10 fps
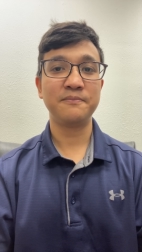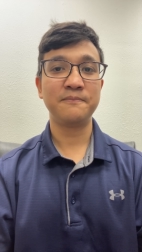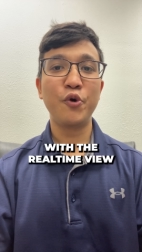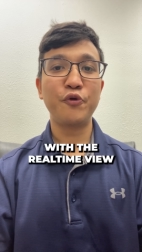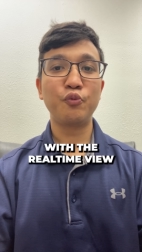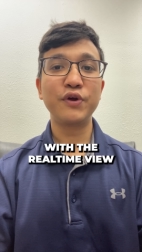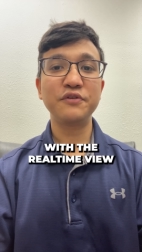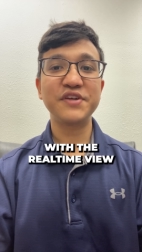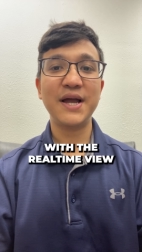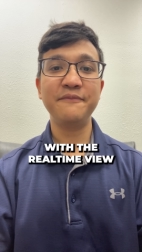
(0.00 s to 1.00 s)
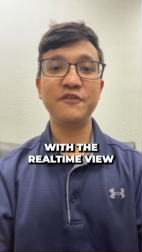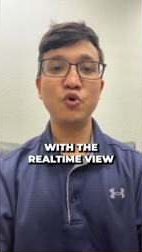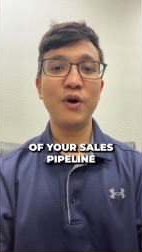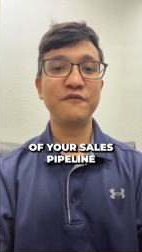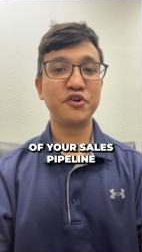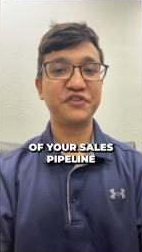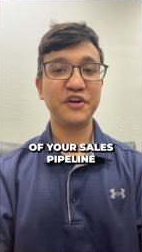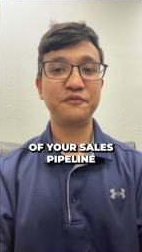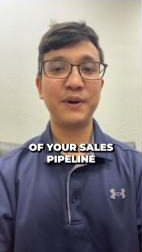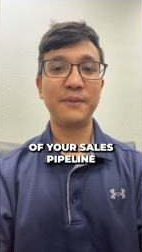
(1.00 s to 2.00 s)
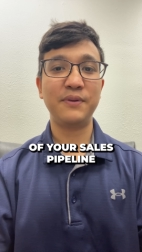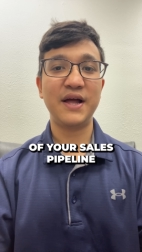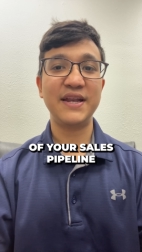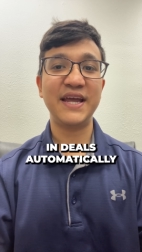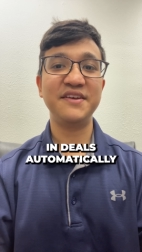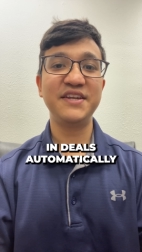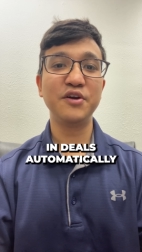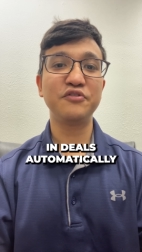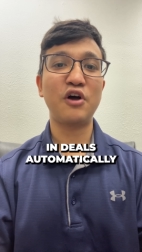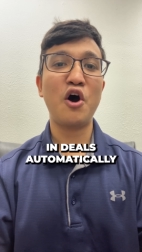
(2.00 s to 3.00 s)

With a real-time view of your sales pipeline and deals